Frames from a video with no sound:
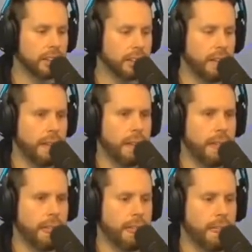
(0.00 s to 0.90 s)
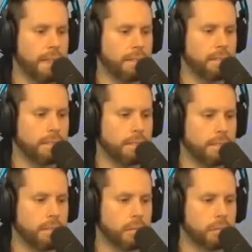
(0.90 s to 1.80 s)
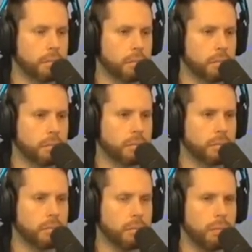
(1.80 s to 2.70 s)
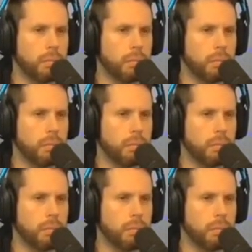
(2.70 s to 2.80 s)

No one is speaking in this clip.